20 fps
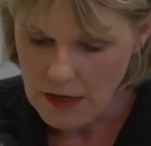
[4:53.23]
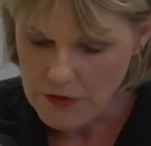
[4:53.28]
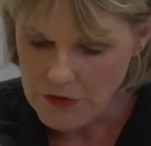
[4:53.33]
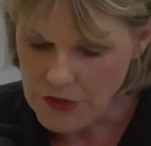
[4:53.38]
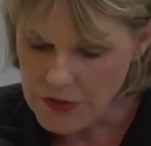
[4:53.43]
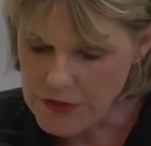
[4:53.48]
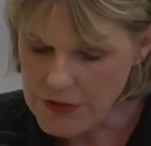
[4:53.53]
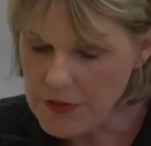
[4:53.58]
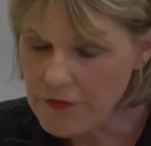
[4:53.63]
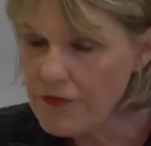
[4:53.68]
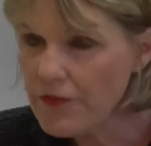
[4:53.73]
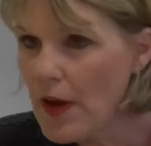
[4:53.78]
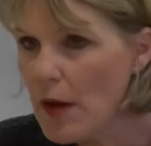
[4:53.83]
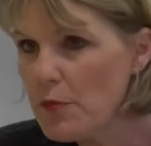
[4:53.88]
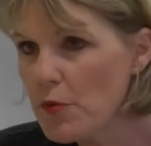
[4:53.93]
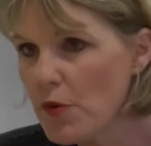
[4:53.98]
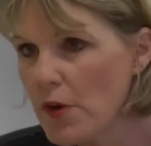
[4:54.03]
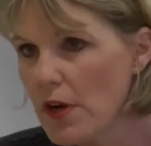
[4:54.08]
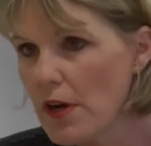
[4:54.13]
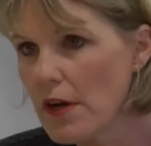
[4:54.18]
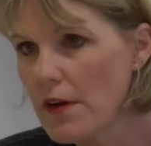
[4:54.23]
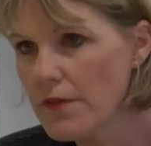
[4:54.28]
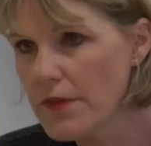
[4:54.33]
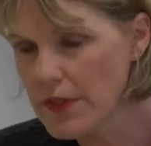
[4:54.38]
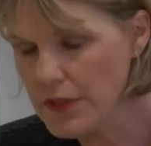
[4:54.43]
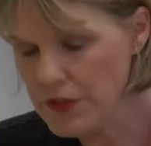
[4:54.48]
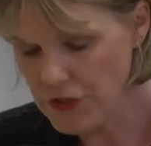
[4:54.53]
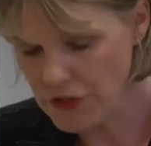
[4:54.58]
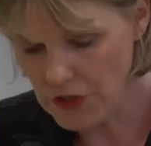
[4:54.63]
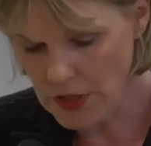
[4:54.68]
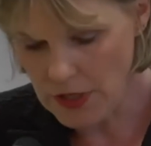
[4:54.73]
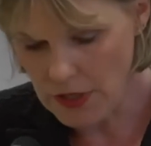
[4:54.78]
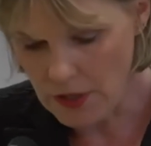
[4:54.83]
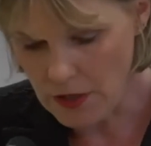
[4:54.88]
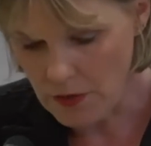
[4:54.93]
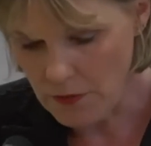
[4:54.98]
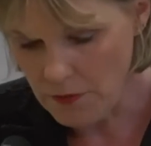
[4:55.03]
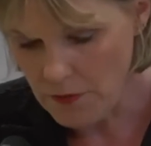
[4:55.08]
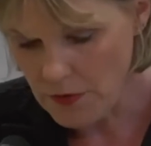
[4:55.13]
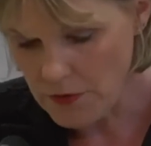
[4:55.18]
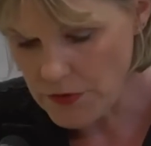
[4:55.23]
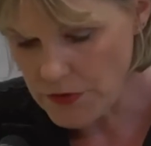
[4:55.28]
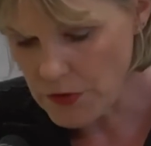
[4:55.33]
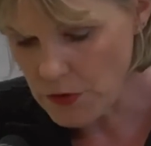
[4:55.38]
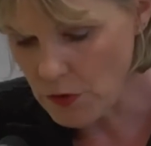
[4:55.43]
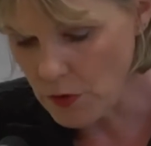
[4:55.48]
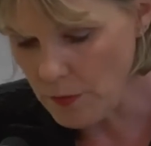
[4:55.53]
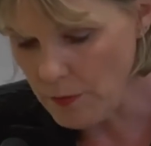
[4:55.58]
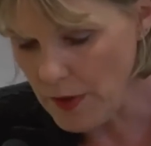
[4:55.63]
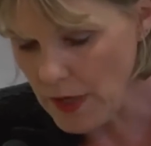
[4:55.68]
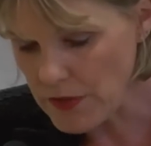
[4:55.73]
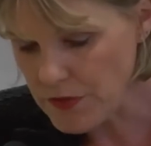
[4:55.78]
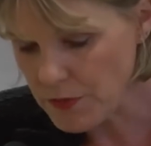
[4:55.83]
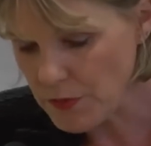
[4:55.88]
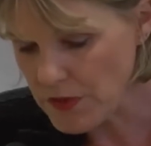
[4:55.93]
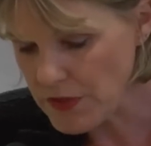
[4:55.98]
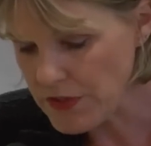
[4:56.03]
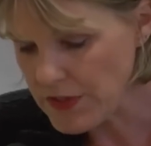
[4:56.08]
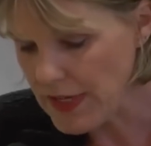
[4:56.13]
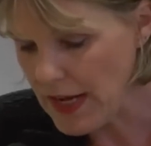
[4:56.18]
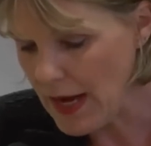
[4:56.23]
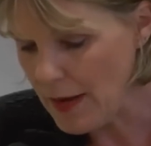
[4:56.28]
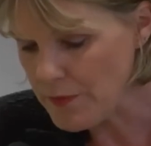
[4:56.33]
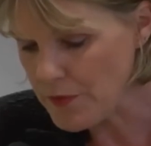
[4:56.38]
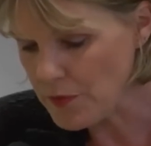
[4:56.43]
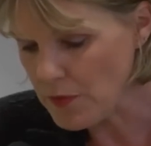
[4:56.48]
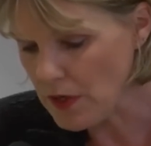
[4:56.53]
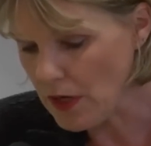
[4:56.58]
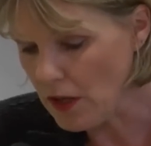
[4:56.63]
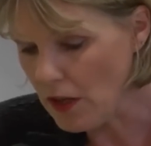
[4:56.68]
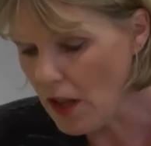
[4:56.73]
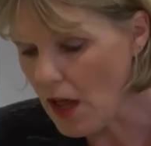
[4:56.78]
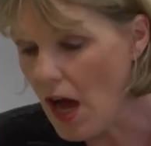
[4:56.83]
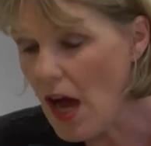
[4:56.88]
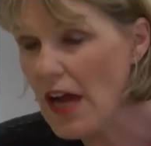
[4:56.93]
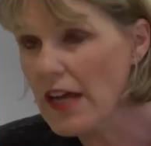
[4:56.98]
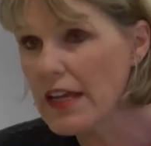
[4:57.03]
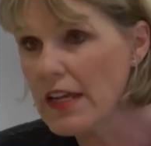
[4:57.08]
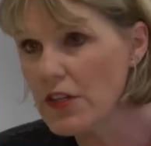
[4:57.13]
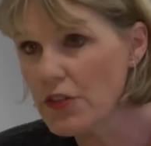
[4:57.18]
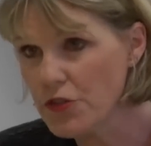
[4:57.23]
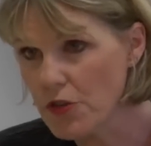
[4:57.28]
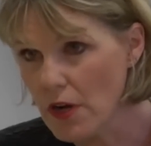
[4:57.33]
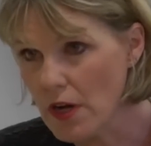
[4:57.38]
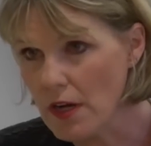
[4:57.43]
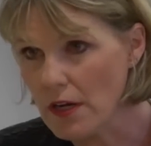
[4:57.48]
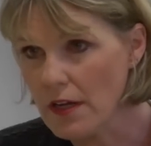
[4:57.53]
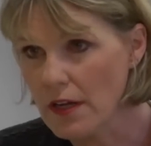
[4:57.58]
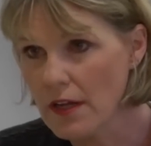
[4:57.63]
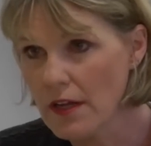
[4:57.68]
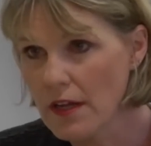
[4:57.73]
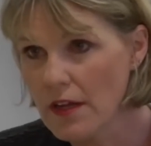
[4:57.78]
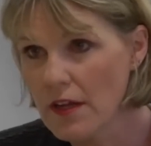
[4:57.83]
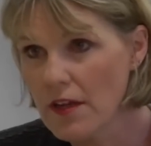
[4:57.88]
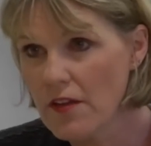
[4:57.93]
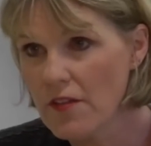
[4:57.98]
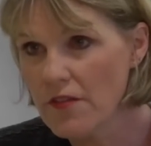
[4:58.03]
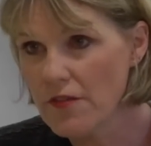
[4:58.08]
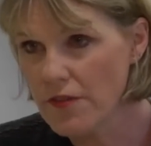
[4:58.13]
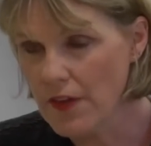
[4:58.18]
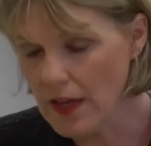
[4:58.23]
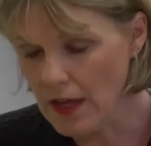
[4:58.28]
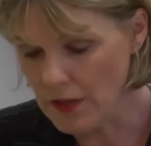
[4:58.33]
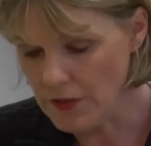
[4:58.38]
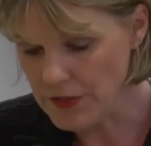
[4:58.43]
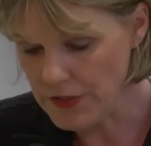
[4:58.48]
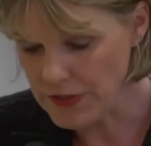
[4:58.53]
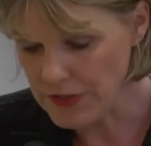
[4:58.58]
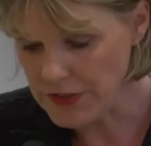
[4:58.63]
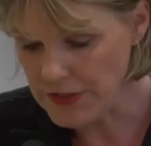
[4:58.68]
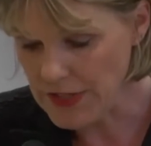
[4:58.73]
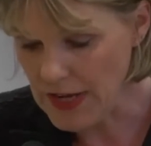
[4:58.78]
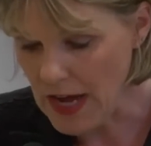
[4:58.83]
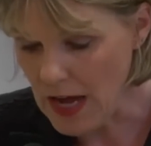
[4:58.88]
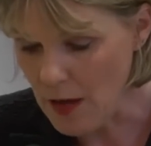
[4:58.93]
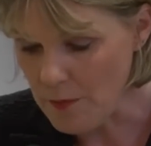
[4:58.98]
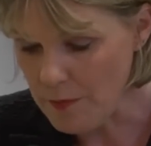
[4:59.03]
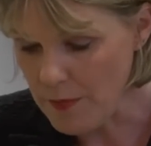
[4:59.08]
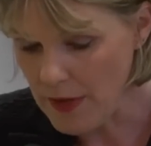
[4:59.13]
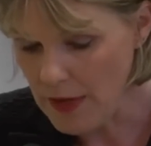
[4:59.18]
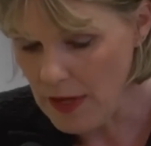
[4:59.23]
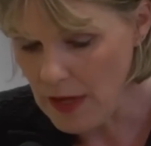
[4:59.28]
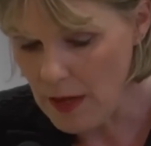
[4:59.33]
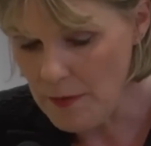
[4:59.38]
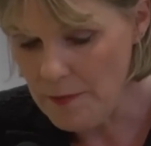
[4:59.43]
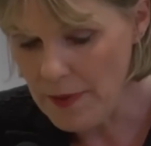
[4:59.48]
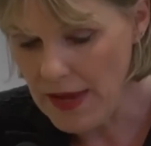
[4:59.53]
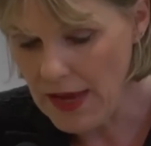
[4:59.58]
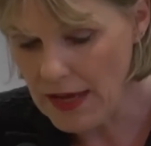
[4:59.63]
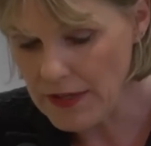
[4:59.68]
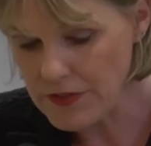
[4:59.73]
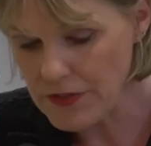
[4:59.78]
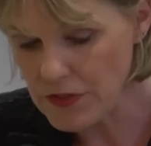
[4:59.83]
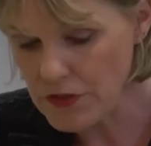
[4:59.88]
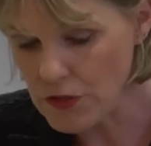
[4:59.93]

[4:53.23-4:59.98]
Just in February of this year, school bus was stopped when a logging truck failed to stop and passed the